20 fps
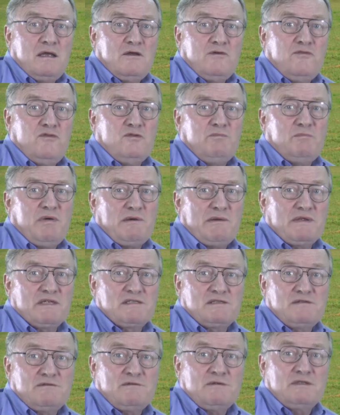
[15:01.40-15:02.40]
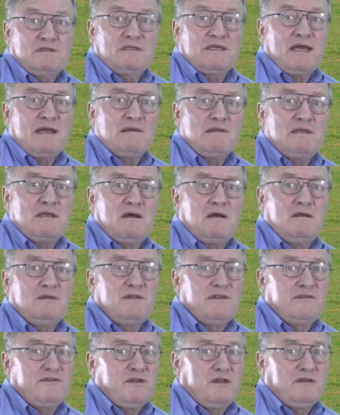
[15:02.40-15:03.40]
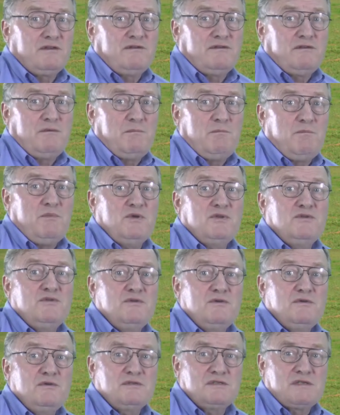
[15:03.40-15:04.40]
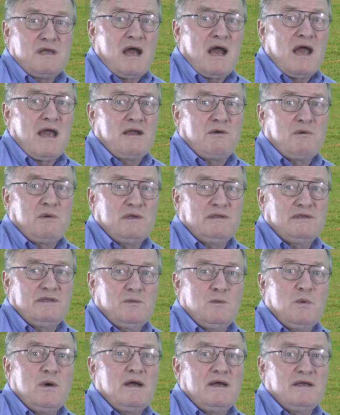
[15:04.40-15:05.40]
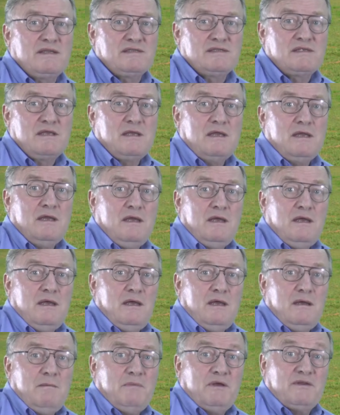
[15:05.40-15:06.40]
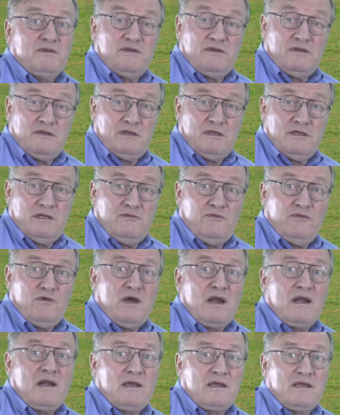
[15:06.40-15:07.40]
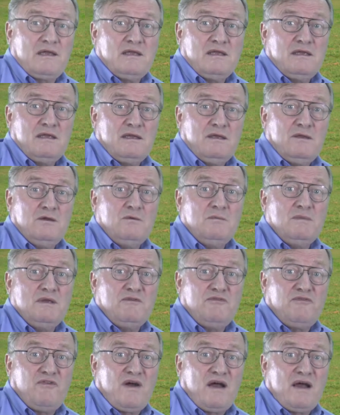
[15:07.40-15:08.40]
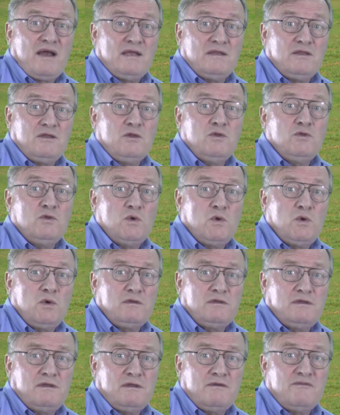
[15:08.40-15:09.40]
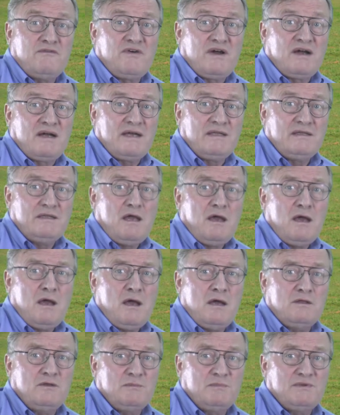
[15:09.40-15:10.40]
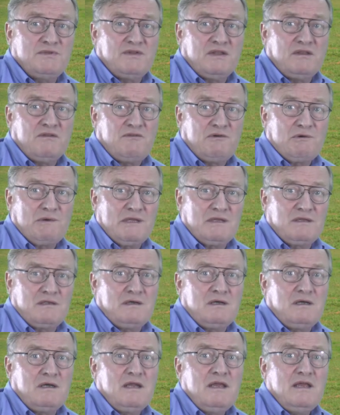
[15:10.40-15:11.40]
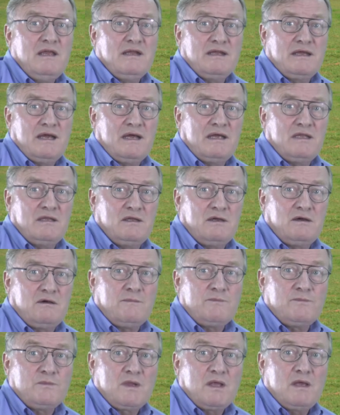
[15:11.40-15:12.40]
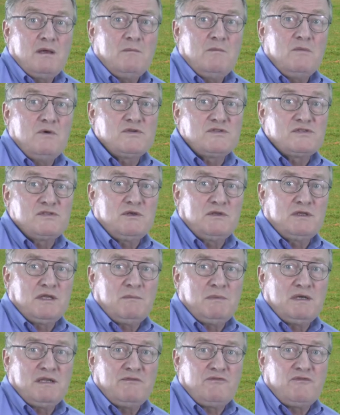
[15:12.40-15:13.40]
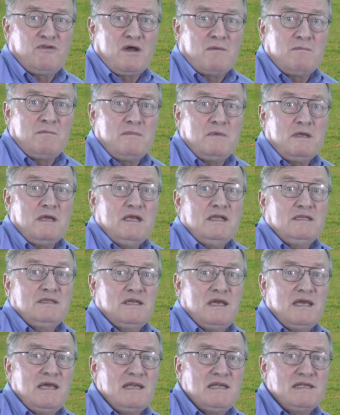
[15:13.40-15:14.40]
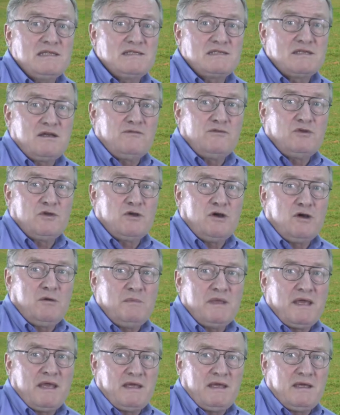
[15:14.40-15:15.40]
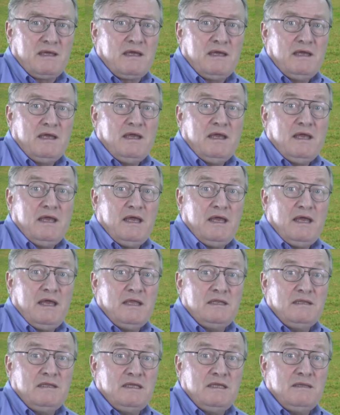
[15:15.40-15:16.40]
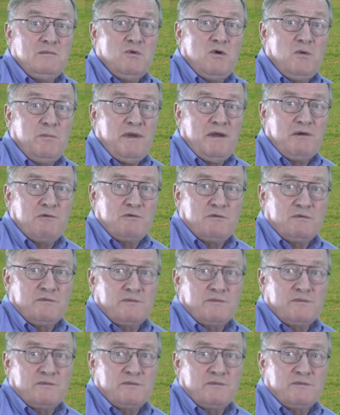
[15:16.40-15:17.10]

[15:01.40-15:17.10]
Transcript: Food pairings. Carignan does not produce high quality wines, but if you are lucky, you may find an old vine, 100% varietal Carignan, most notably from the hills of the Corbière and in Montperu.